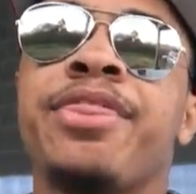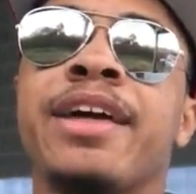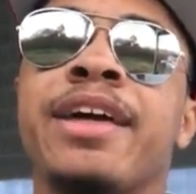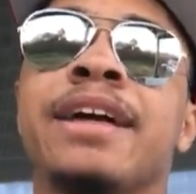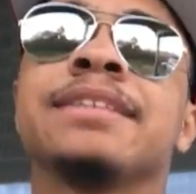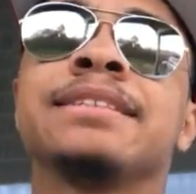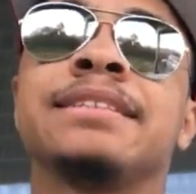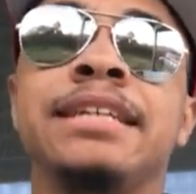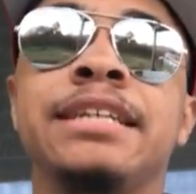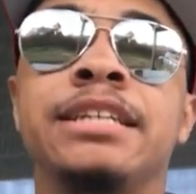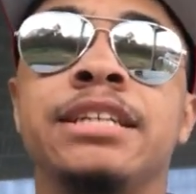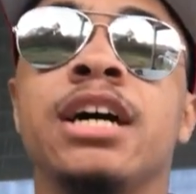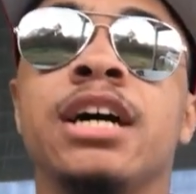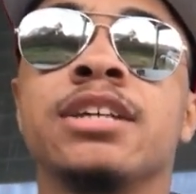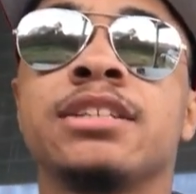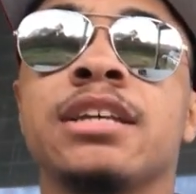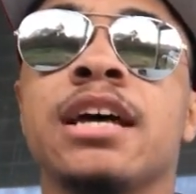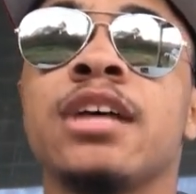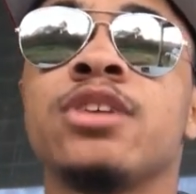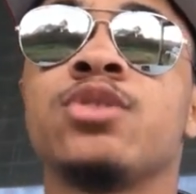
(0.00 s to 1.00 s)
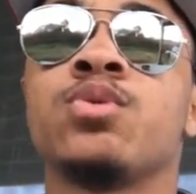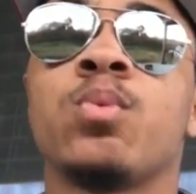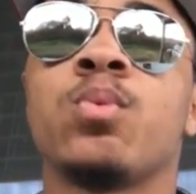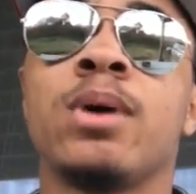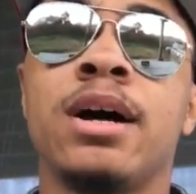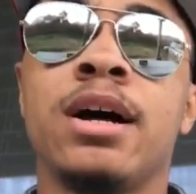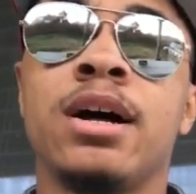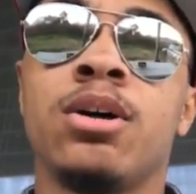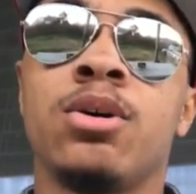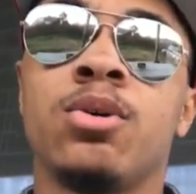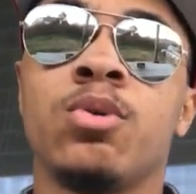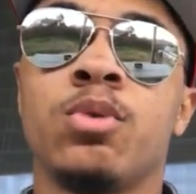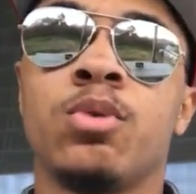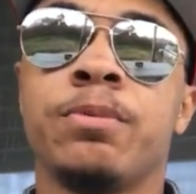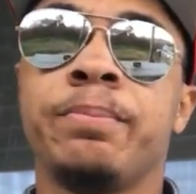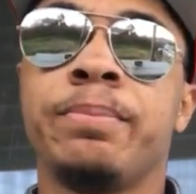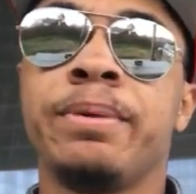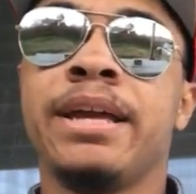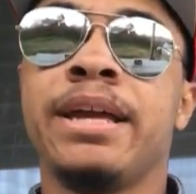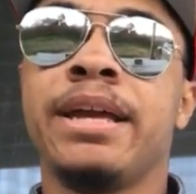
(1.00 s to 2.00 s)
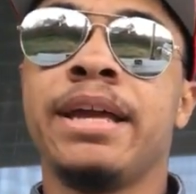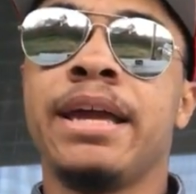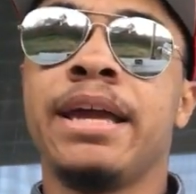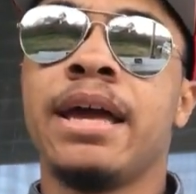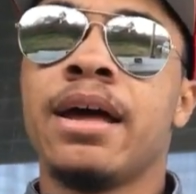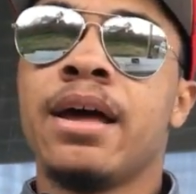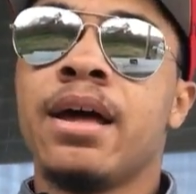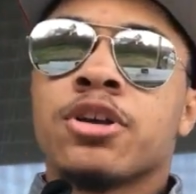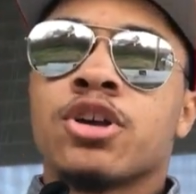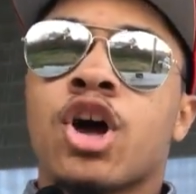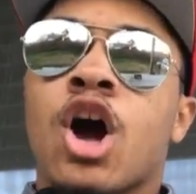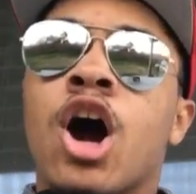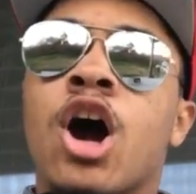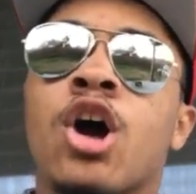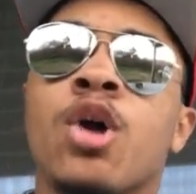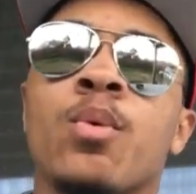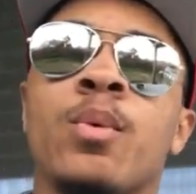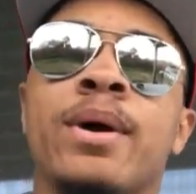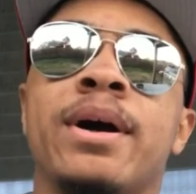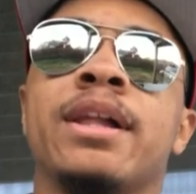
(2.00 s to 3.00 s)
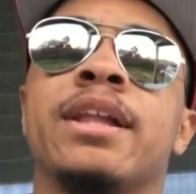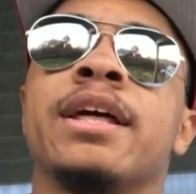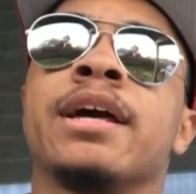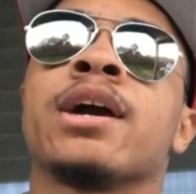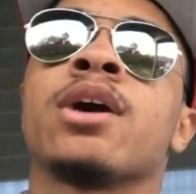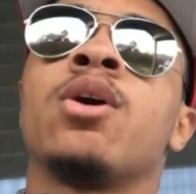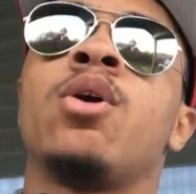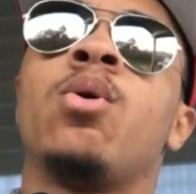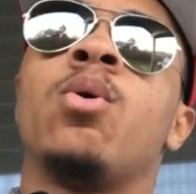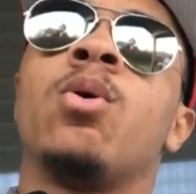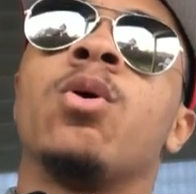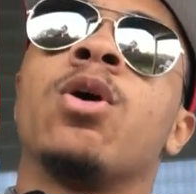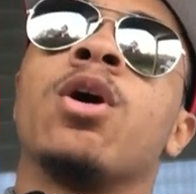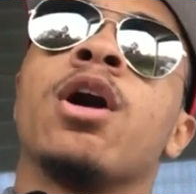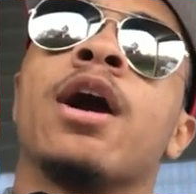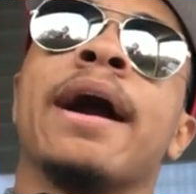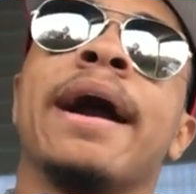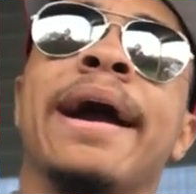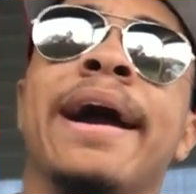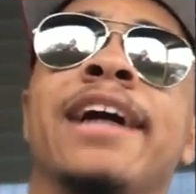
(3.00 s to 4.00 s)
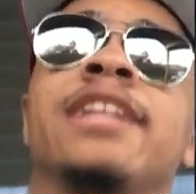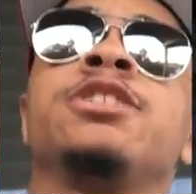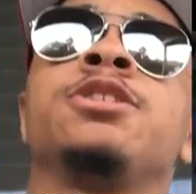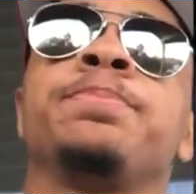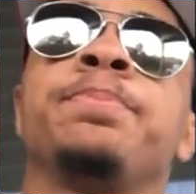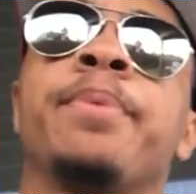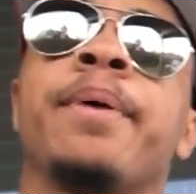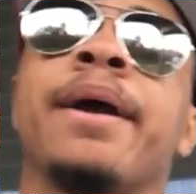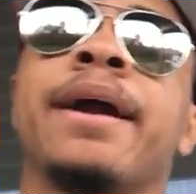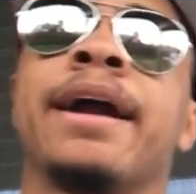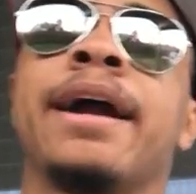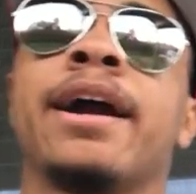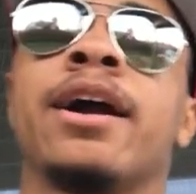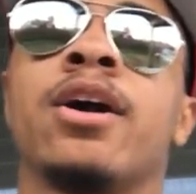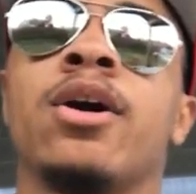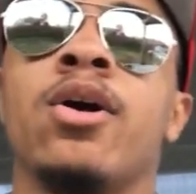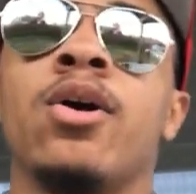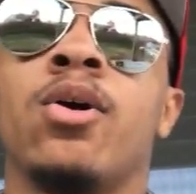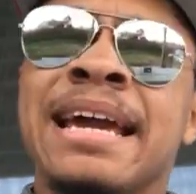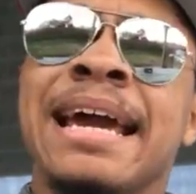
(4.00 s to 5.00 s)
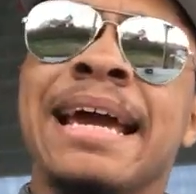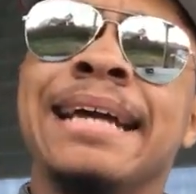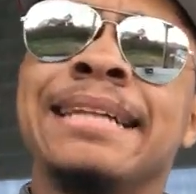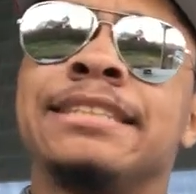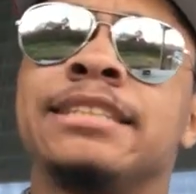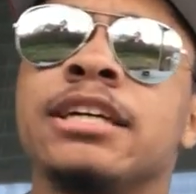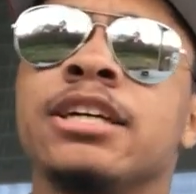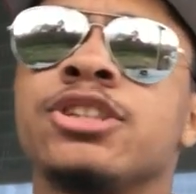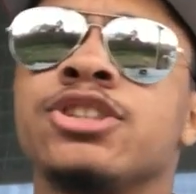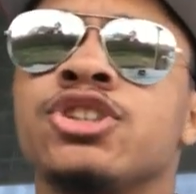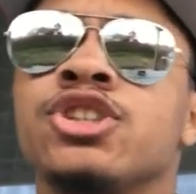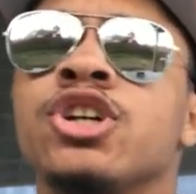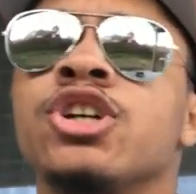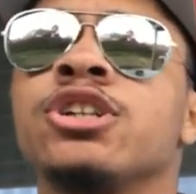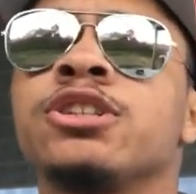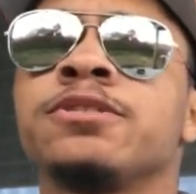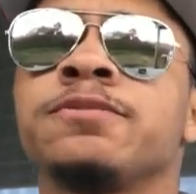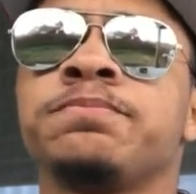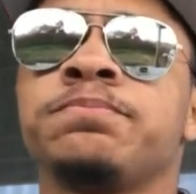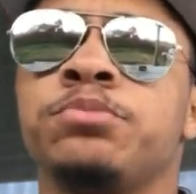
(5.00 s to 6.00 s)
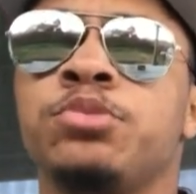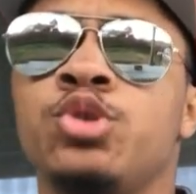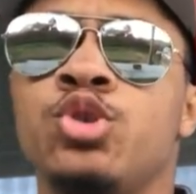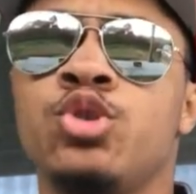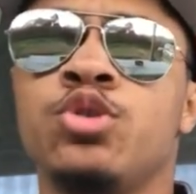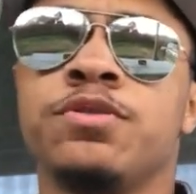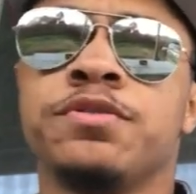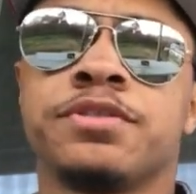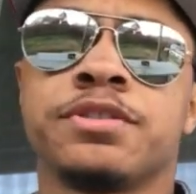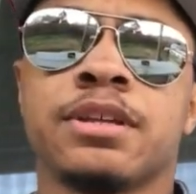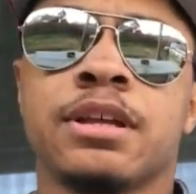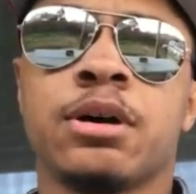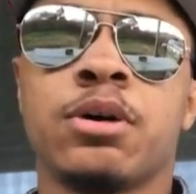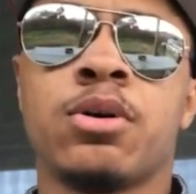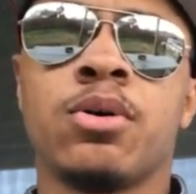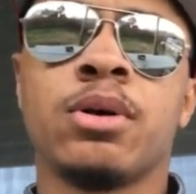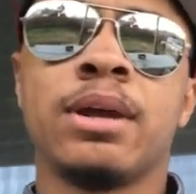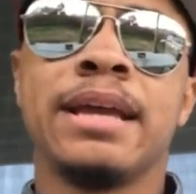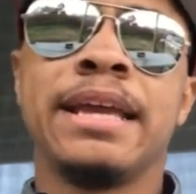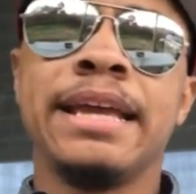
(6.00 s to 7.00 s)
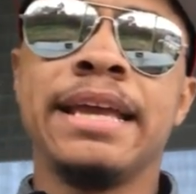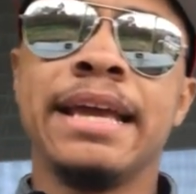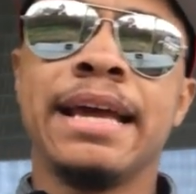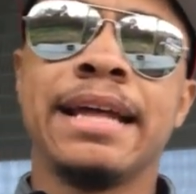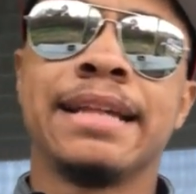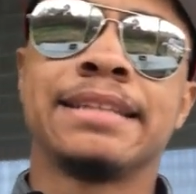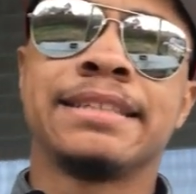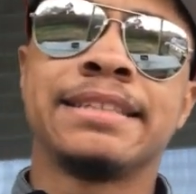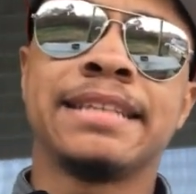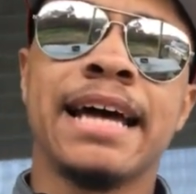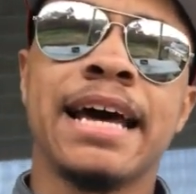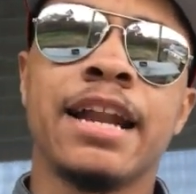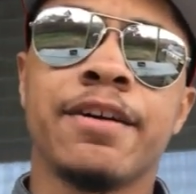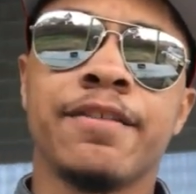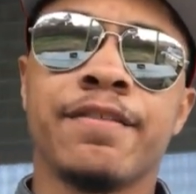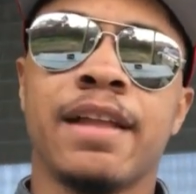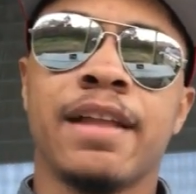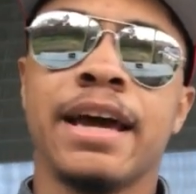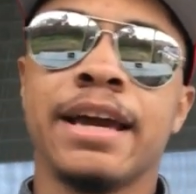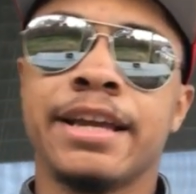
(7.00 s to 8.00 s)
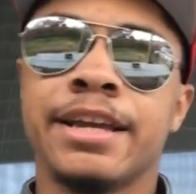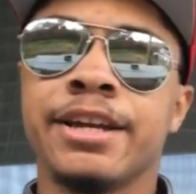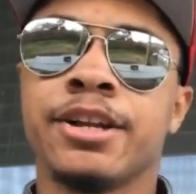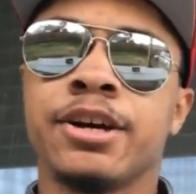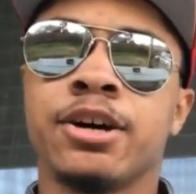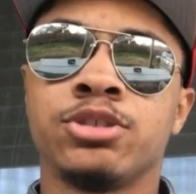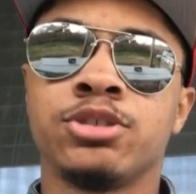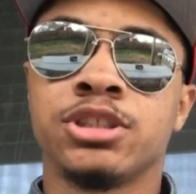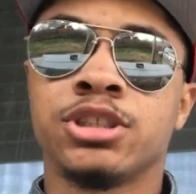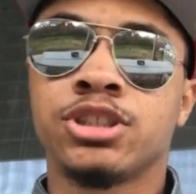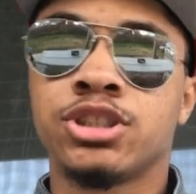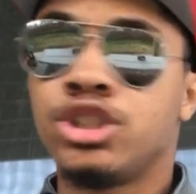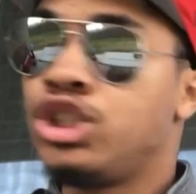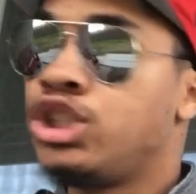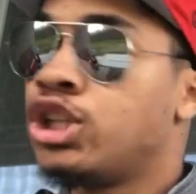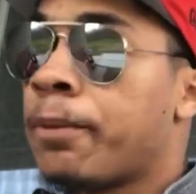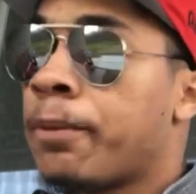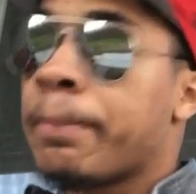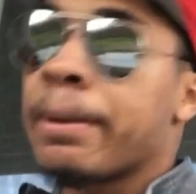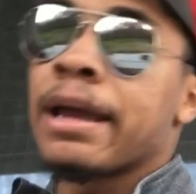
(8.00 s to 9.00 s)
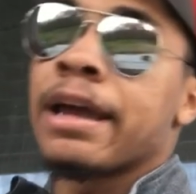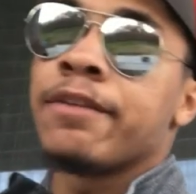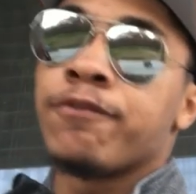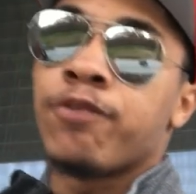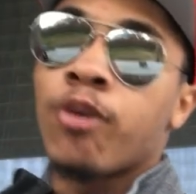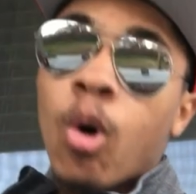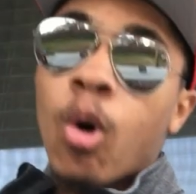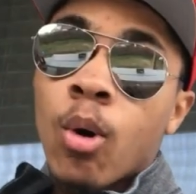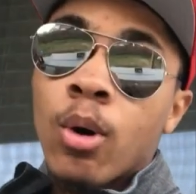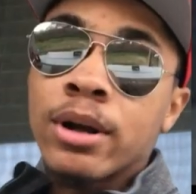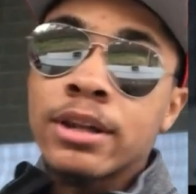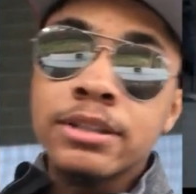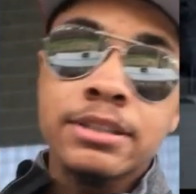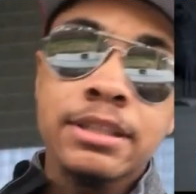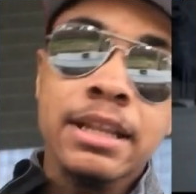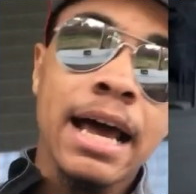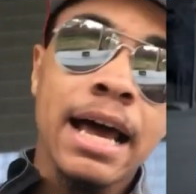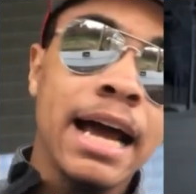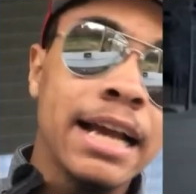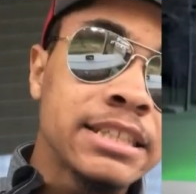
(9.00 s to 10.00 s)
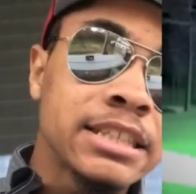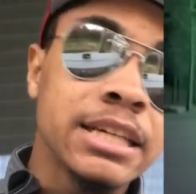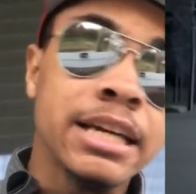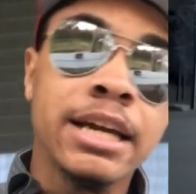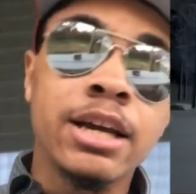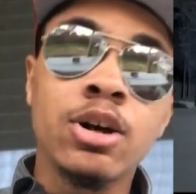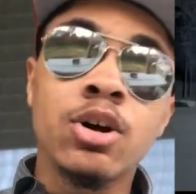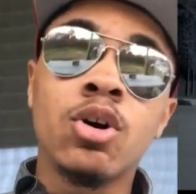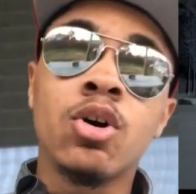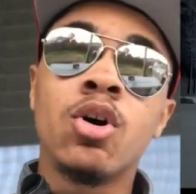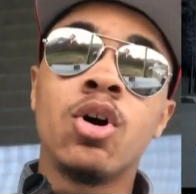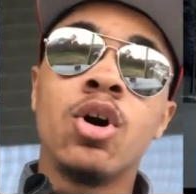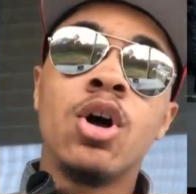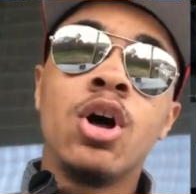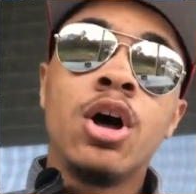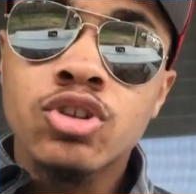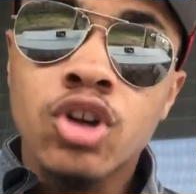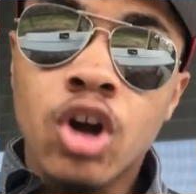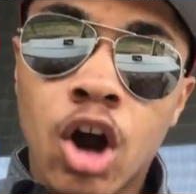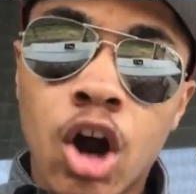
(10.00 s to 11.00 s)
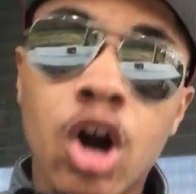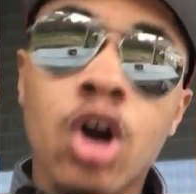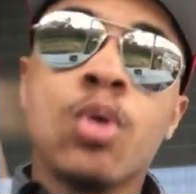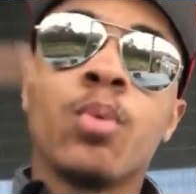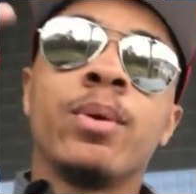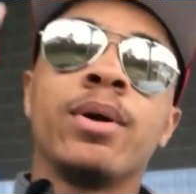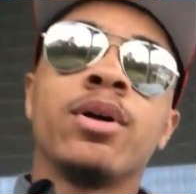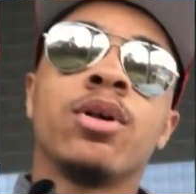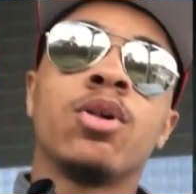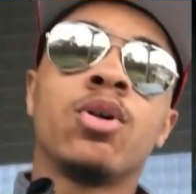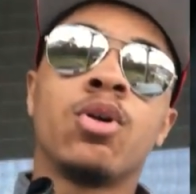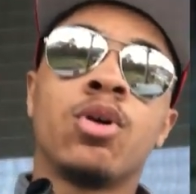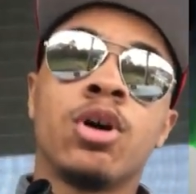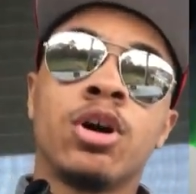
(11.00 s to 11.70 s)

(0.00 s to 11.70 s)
things he does as well would be cartwheeling or handspringing into certain moves. So he, instead of like, you know, just jumping in forward and slashing, he'll cartwheel